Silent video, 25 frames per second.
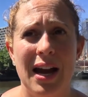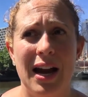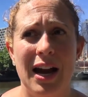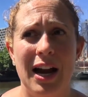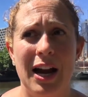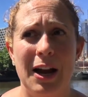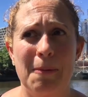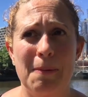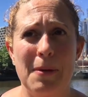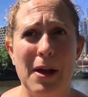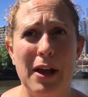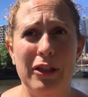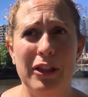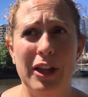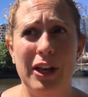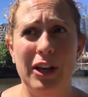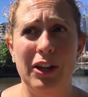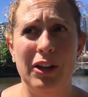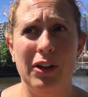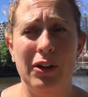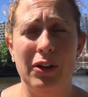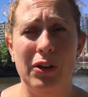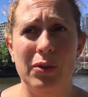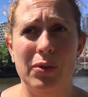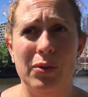and then
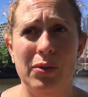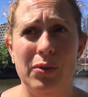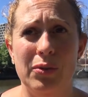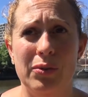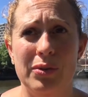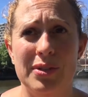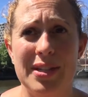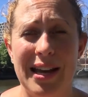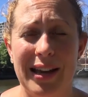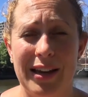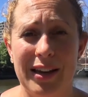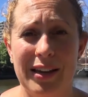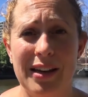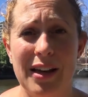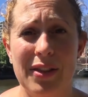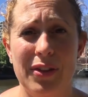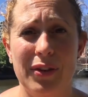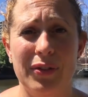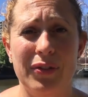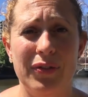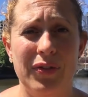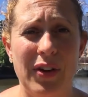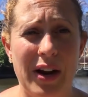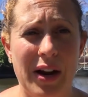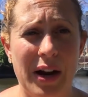you take
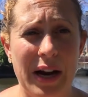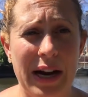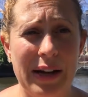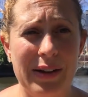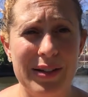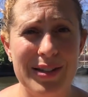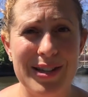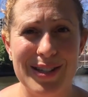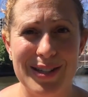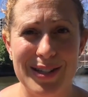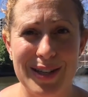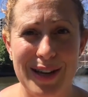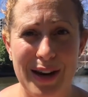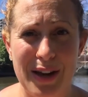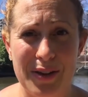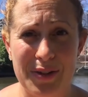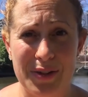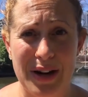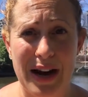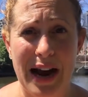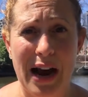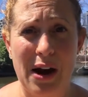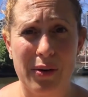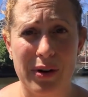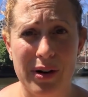another ferry, which is
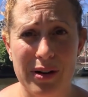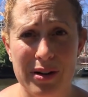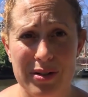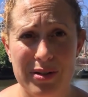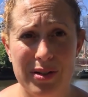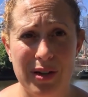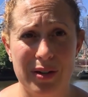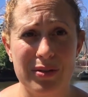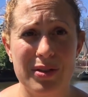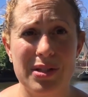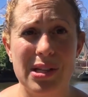another hour or so.